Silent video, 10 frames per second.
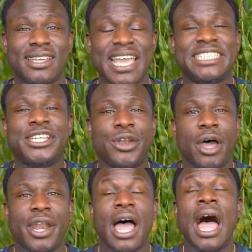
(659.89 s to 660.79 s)
It's an
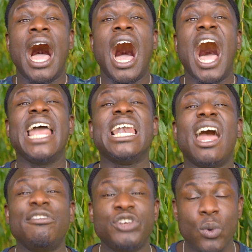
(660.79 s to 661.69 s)
honor. I
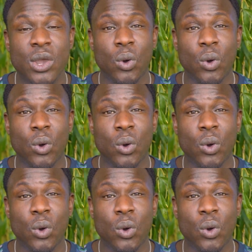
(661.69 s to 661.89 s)
love doing